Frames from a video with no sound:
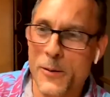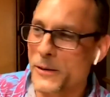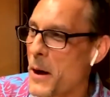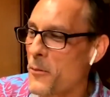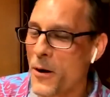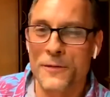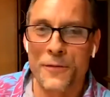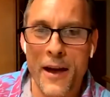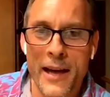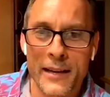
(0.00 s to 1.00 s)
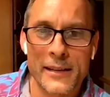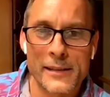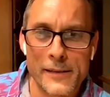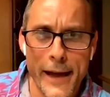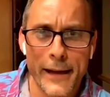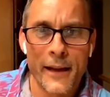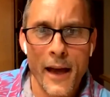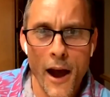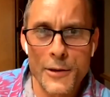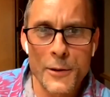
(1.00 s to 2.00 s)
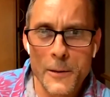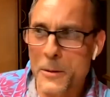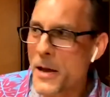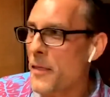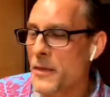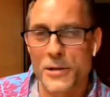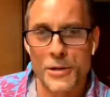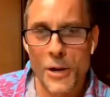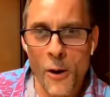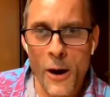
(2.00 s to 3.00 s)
Is my one friend is like, are you going to be on this show?